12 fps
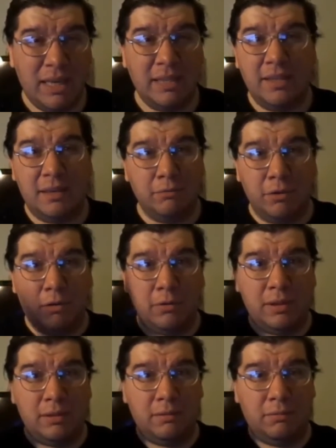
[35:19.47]
And then
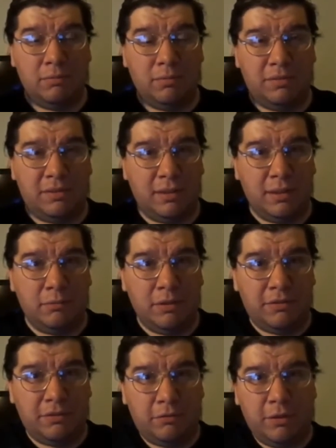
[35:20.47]
Rowan suddenly
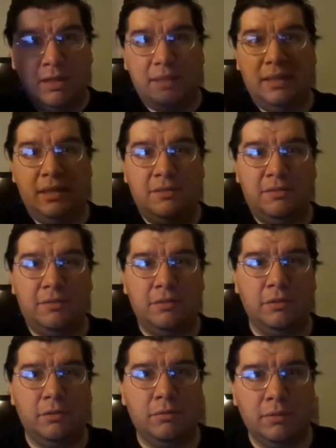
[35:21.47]
went straight
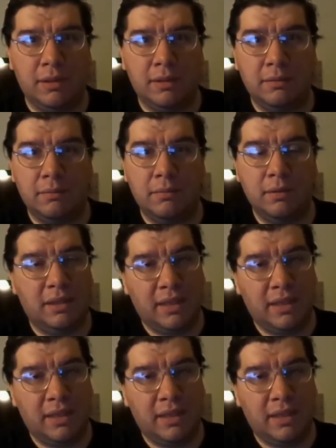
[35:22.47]
into uh,